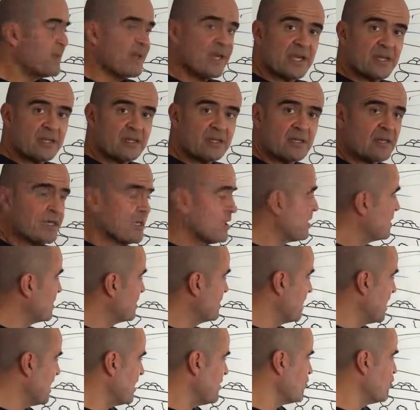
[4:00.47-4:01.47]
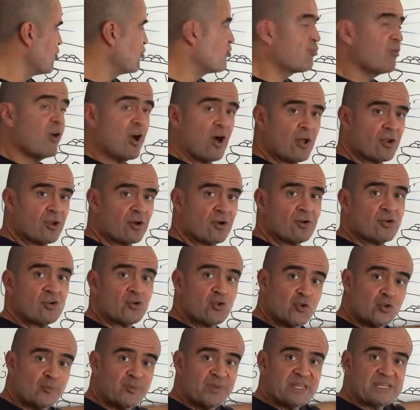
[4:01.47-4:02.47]
end, then your grotto
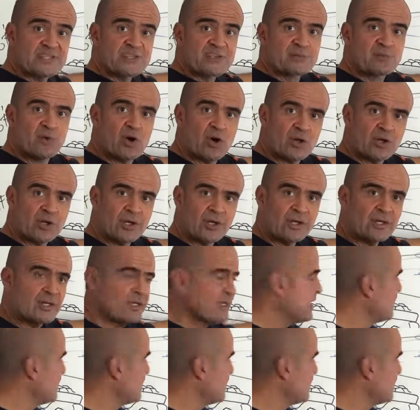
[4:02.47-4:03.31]
could be smaller.